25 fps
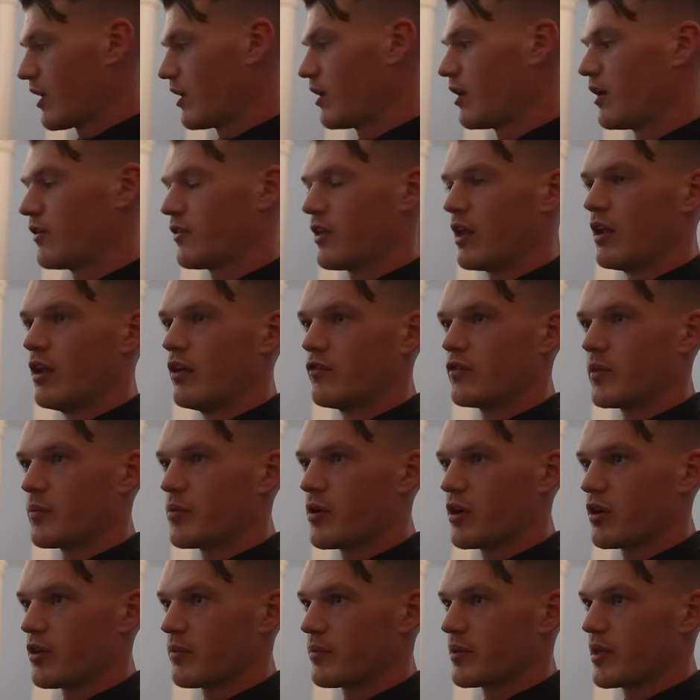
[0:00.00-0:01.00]
like they love the
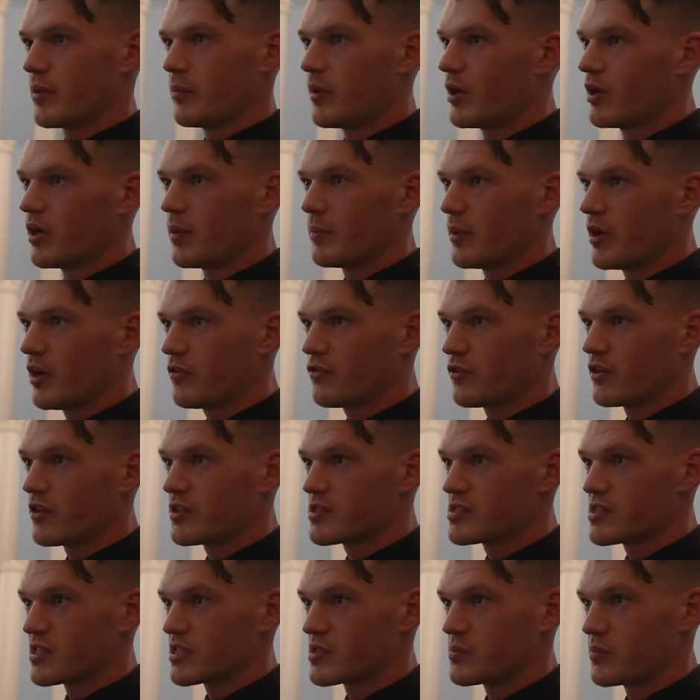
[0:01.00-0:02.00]
product, but they might not buy for
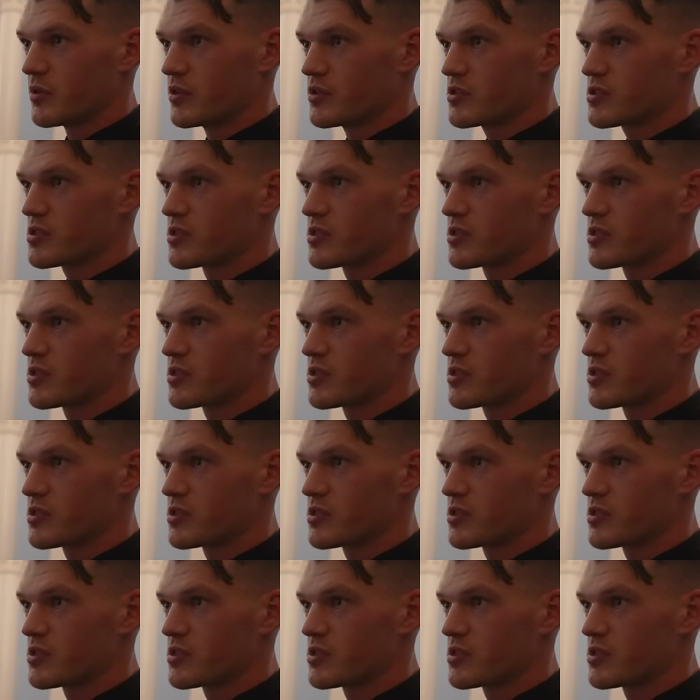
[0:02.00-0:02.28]
another 6 months.